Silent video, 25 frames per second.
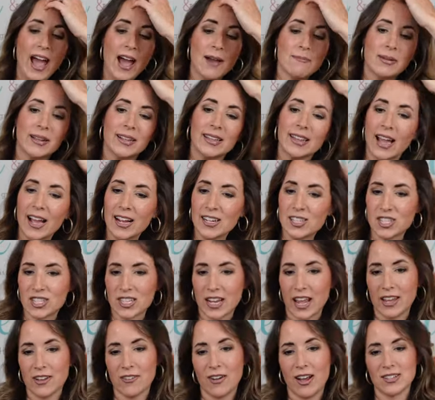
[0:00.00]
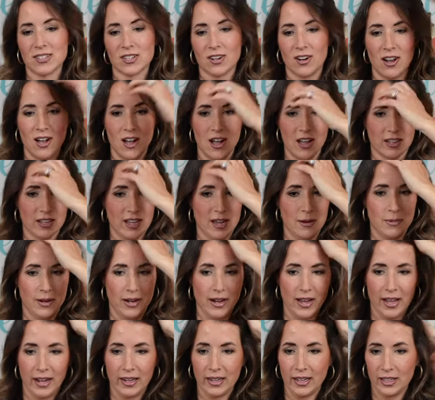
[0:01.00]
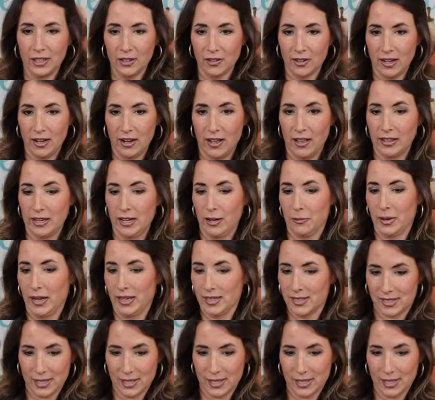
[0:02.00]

Happy launch day. You guys are all coming on and you can all hear me.